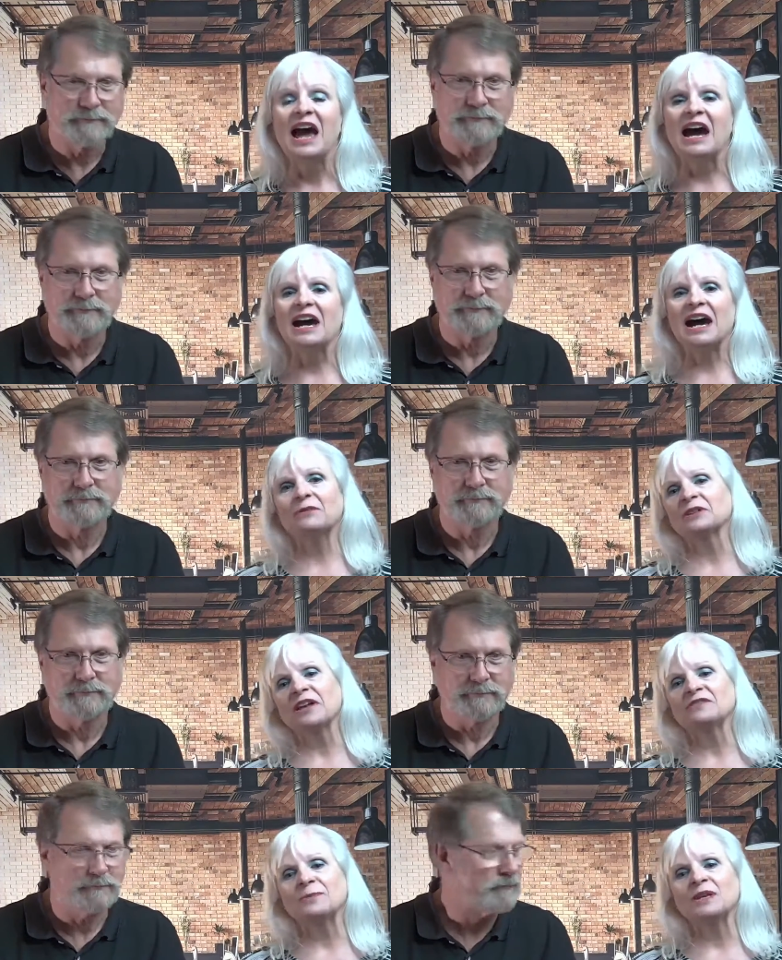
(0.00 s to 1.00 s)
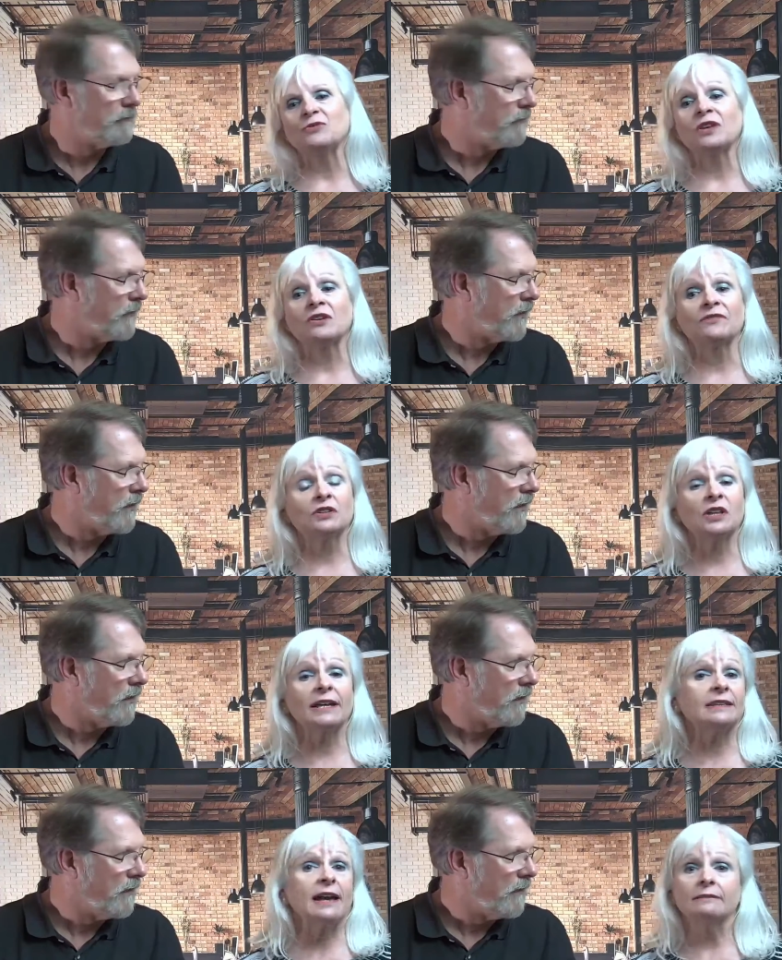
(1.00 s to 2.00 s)
Speaker 1: uh, I would love to meet you there if you'd like
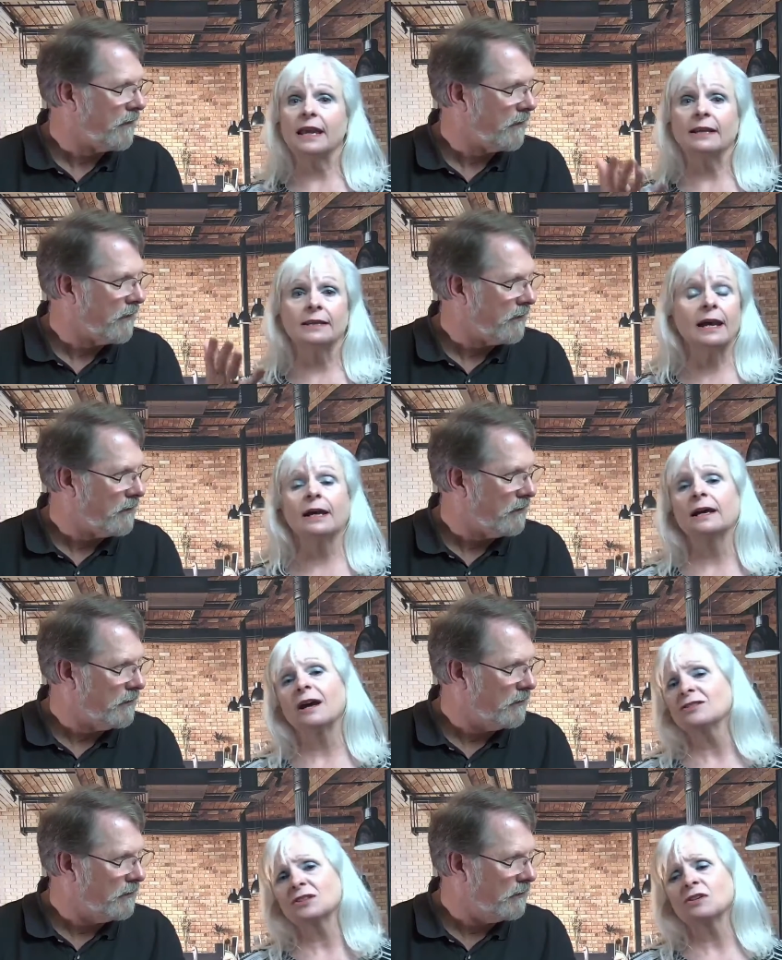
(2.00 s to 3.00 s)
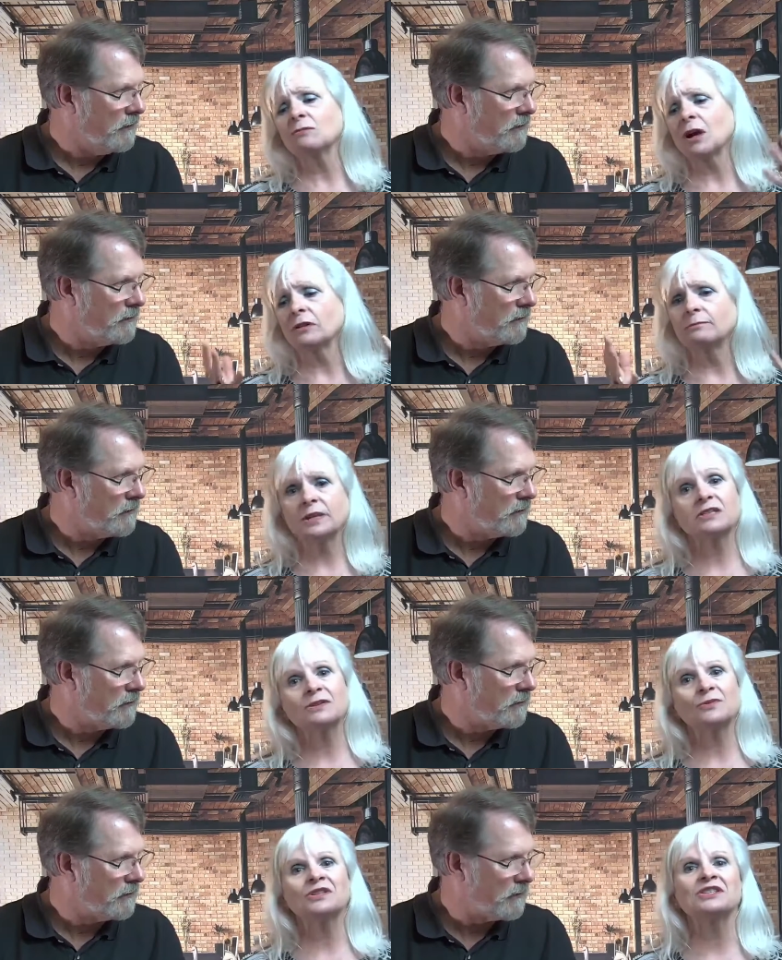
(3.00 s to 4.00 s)
that. And uh, also called because I
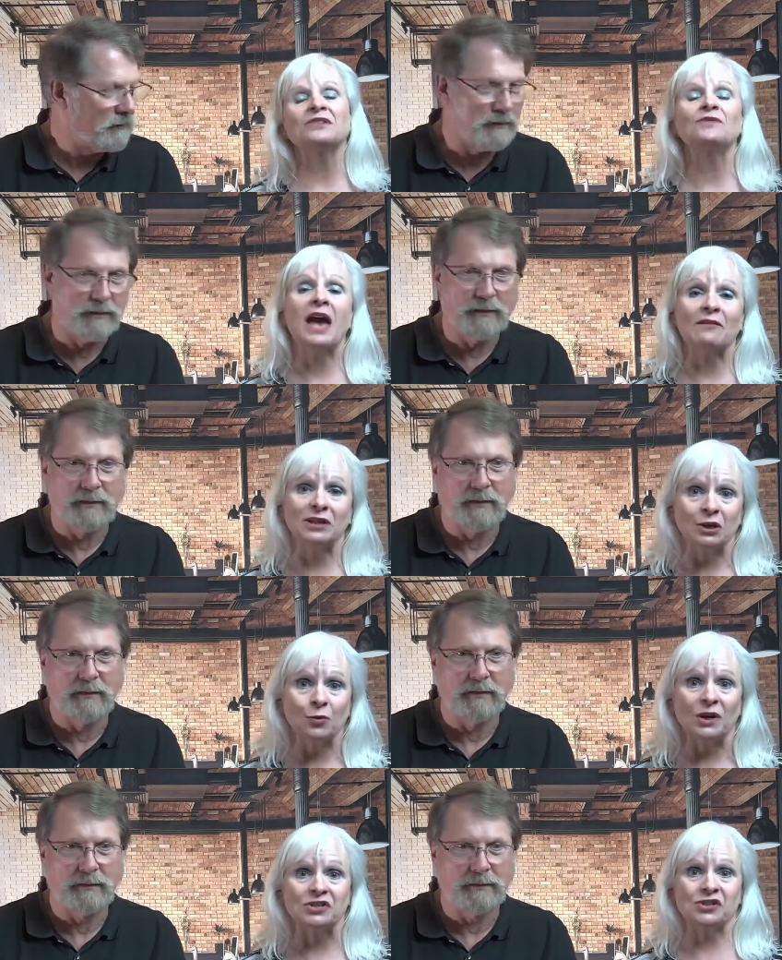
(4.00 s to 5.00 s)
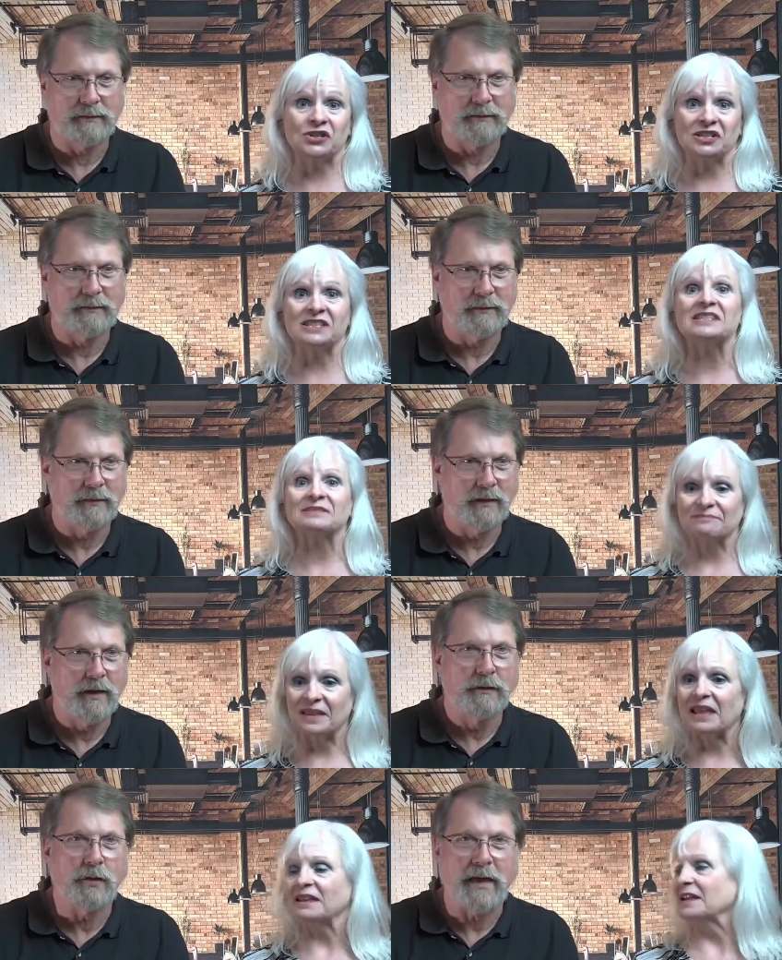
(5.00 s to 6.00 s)
want to see if you have any questions.
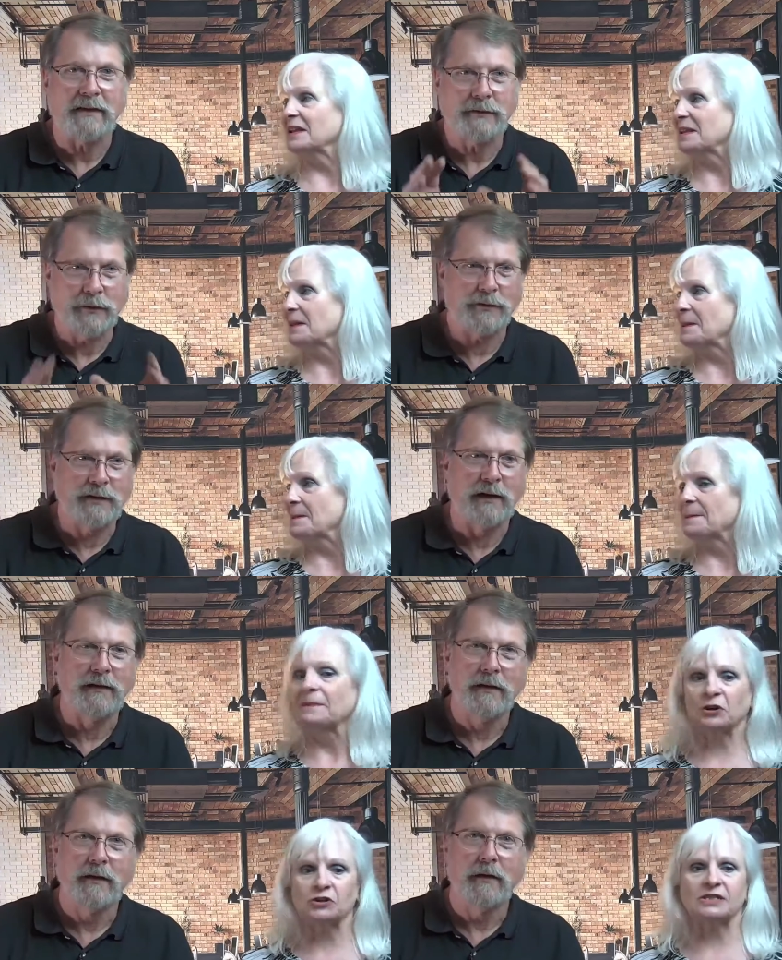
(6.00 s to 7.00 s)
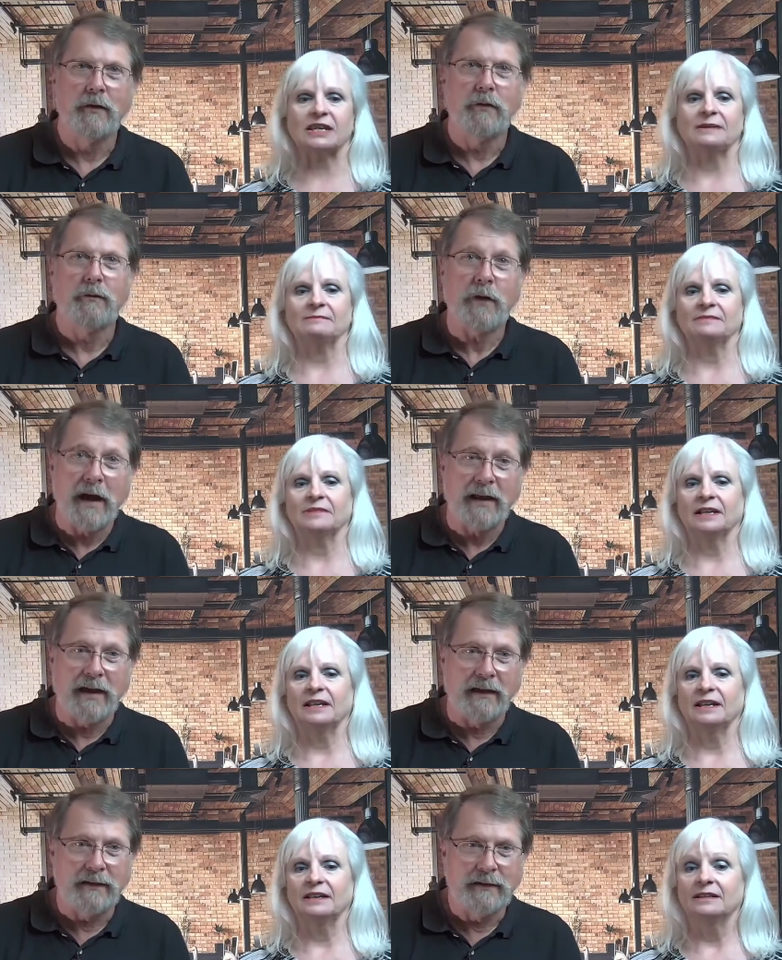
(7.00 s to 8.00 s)
Speaker 2: So that's Thursday. Thursday.
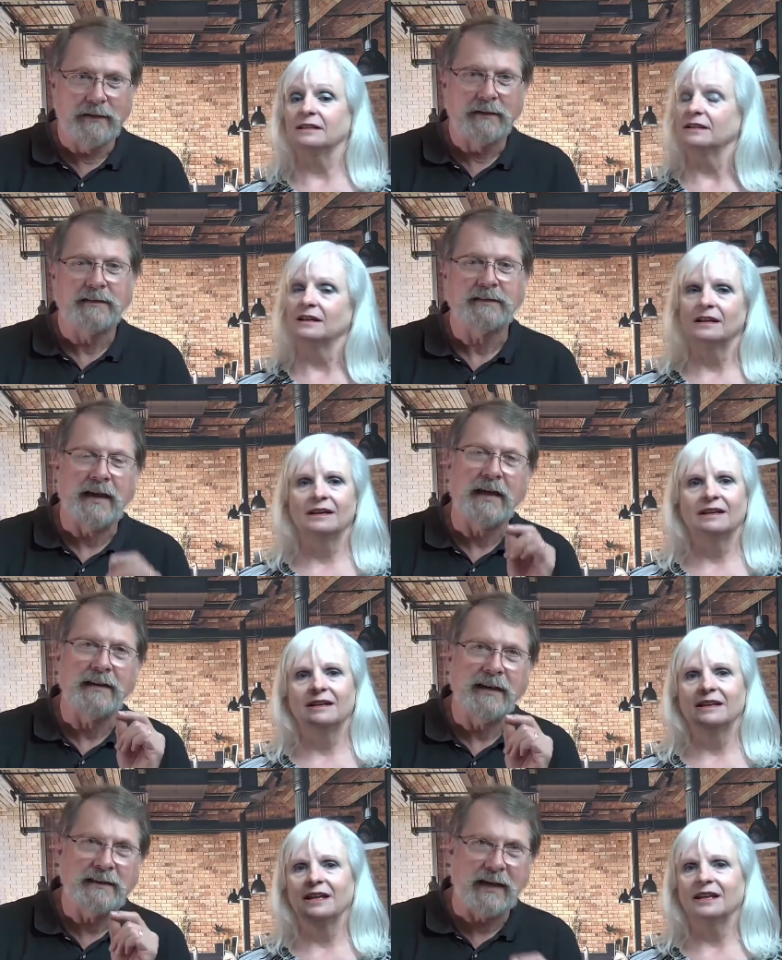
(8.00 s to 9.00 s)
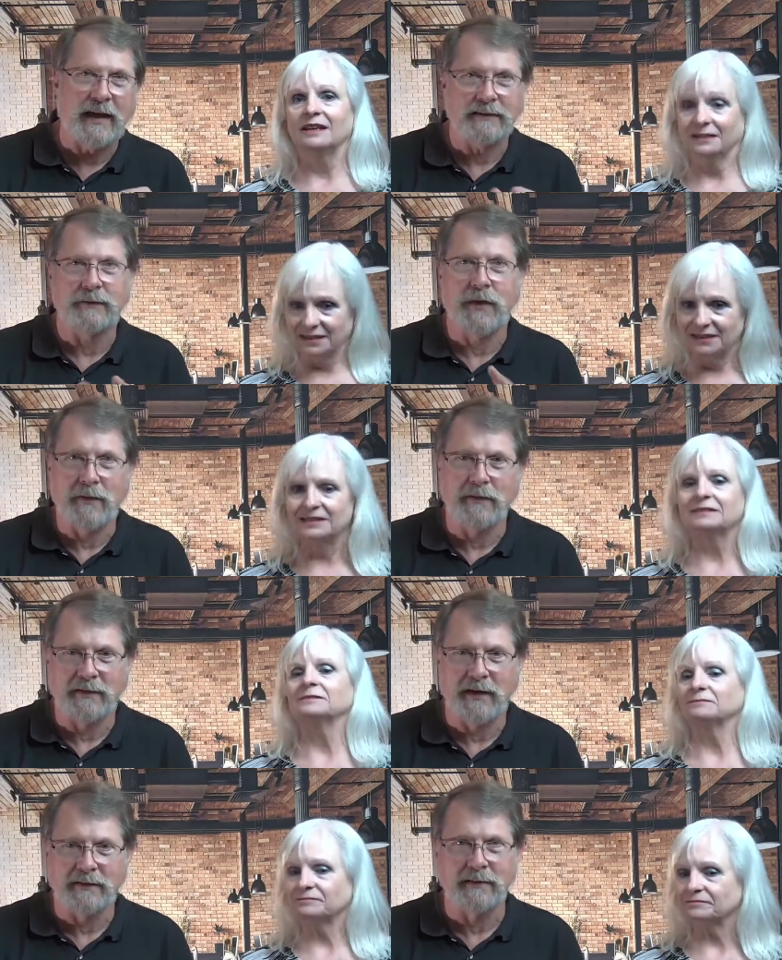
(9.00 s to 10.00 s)
Friday send a text. If you have the
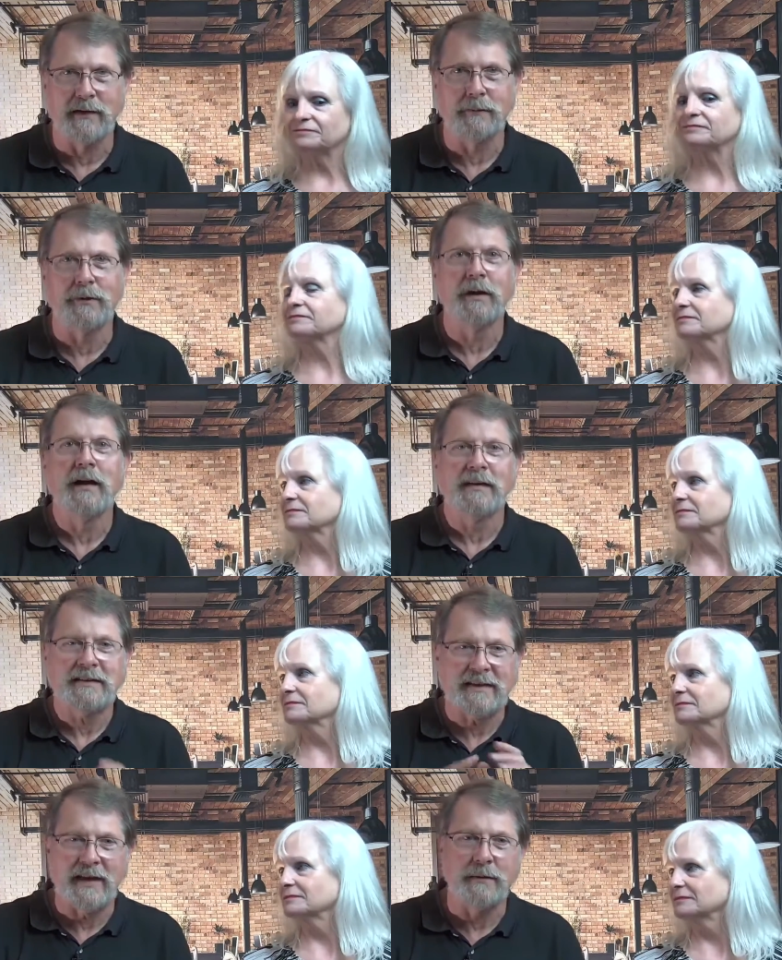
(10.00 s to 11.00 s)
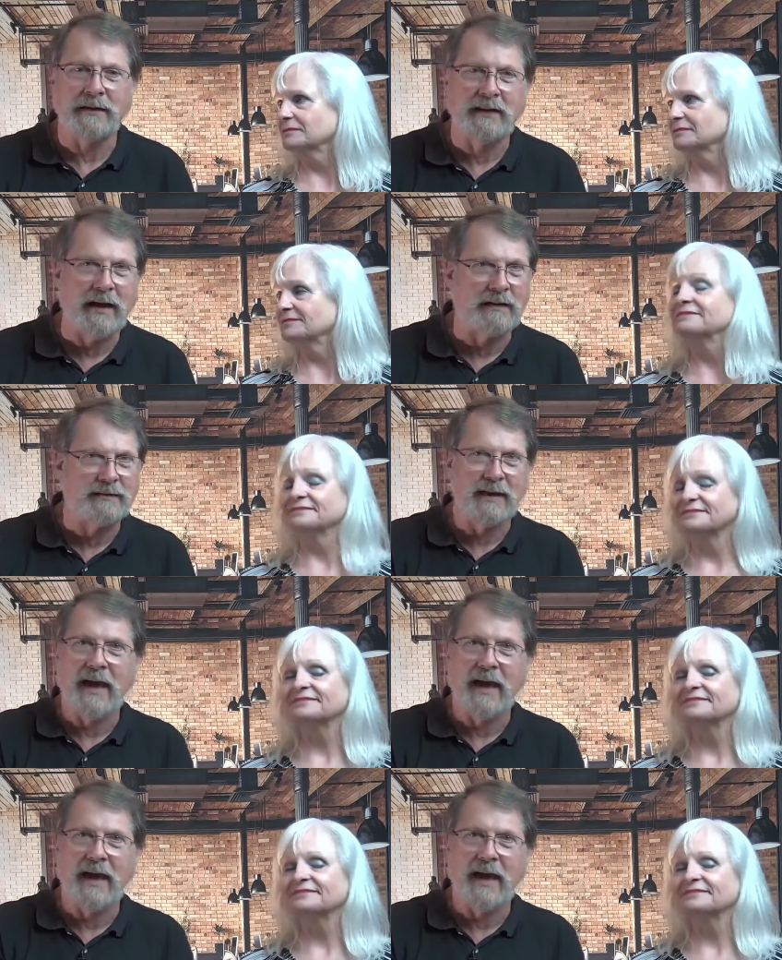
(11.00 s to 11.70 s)
text number, send them a text and say,